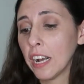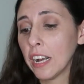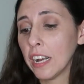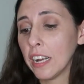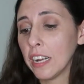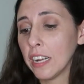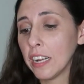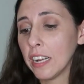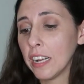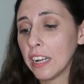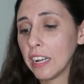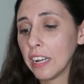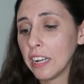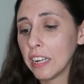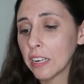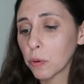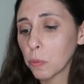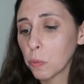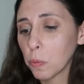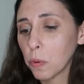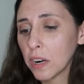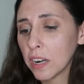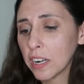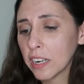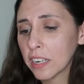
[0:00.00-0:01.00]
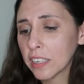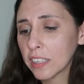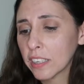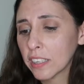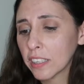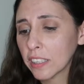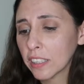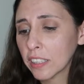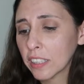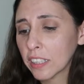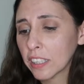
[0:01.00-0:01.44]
and 1